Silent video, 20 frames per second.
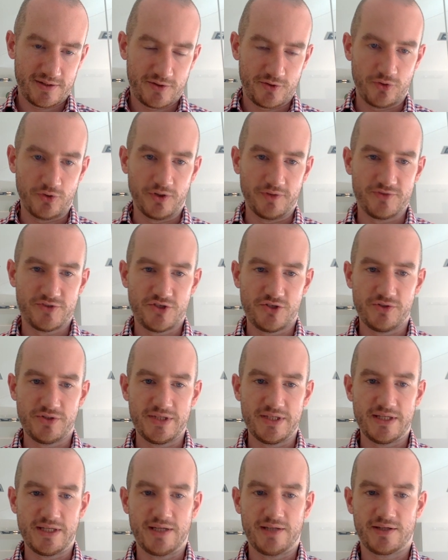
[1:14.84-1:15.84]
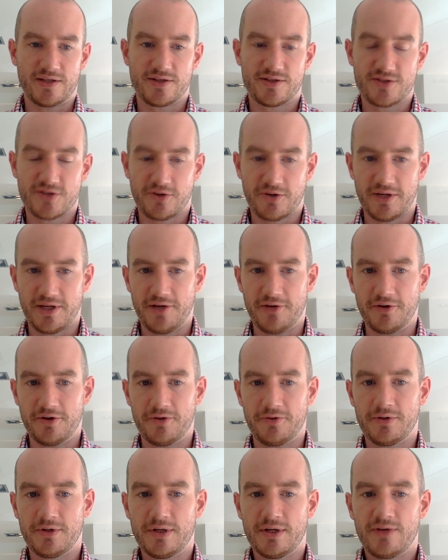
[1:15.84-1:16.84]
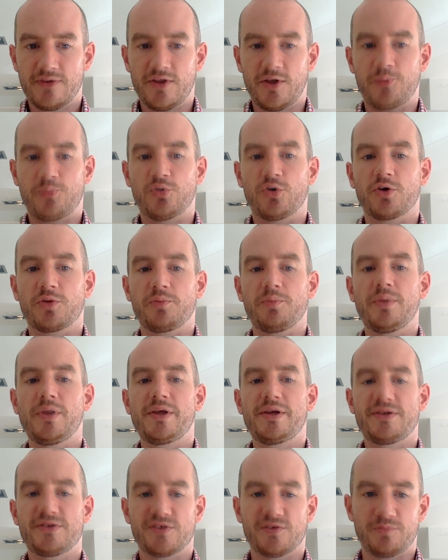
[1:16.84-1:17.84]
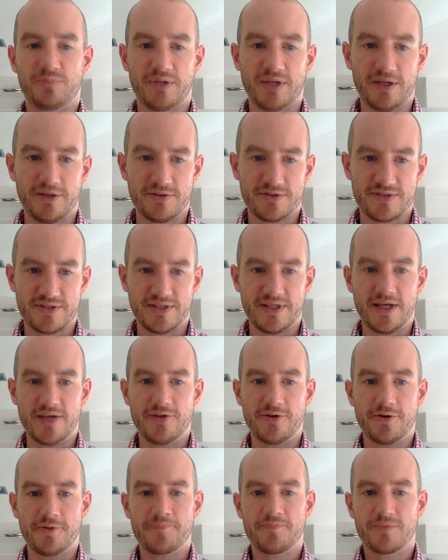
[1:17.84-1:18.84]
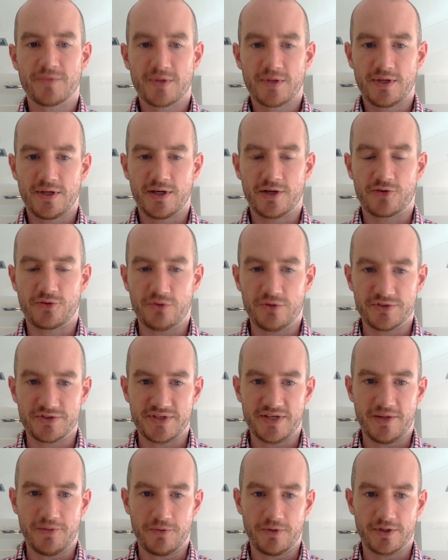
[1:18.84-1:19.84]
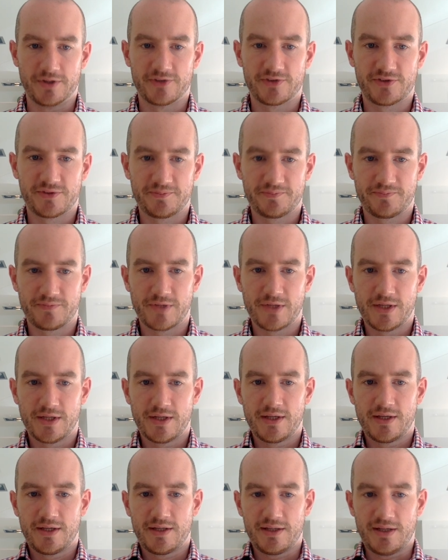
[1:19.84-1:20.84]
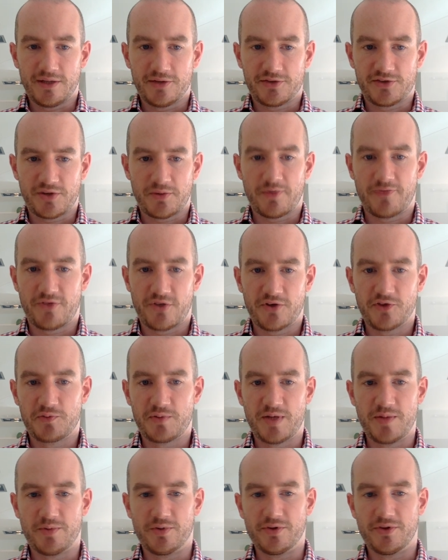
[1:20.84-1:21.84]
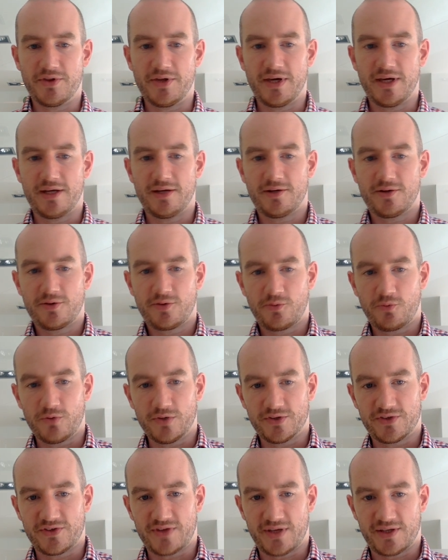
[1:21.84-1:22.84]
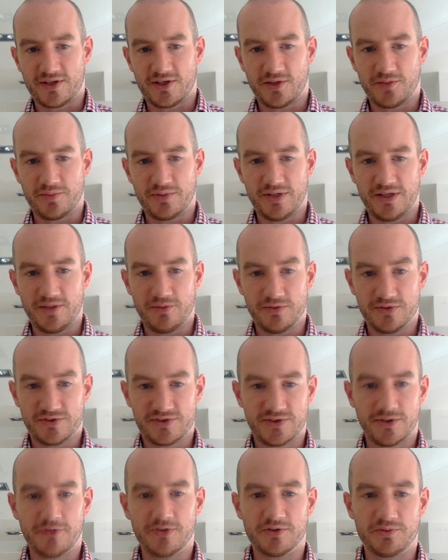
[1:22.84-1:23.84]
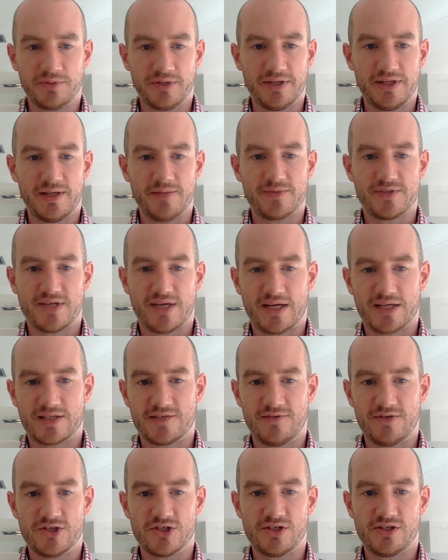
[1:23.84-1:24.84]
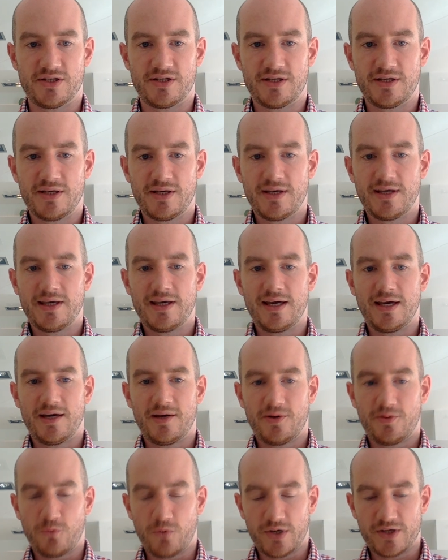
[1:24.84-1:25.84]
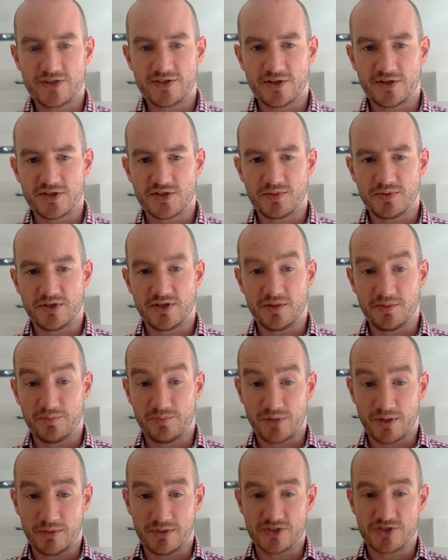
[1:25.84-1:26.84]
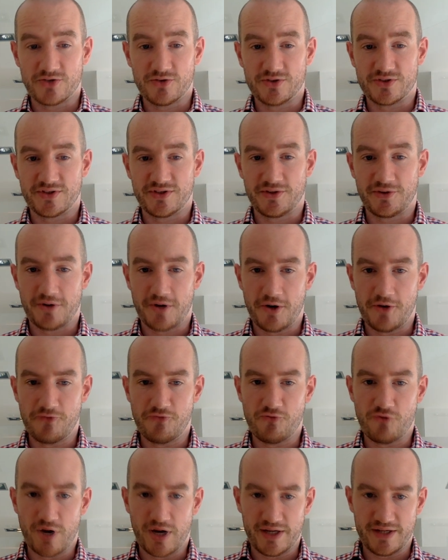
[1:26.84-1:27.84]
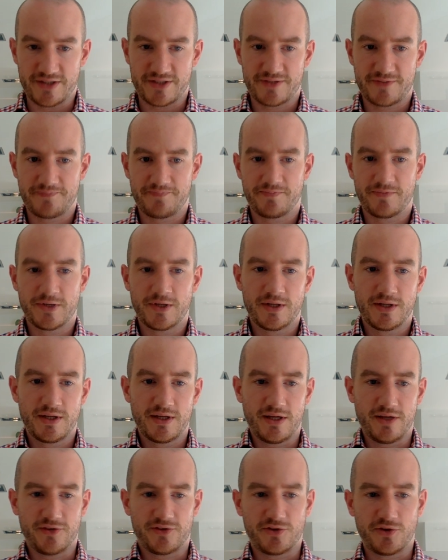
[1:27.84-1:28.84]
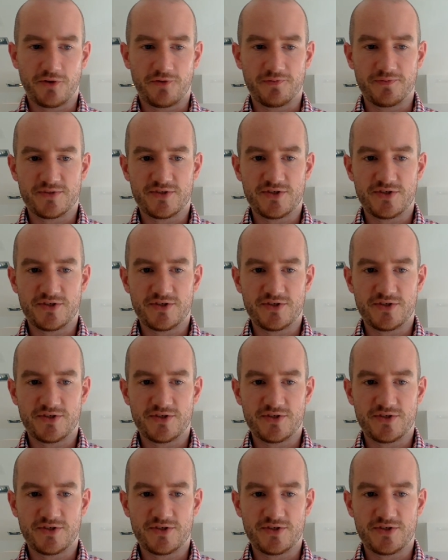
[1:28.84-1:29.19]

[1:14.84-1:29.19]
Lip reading: Call of Duty and Guitar Hero that brought millions of players together across networks. Now, some of those people then, once that company was sold by them to Activision, went on to become publishers in their own right. And so from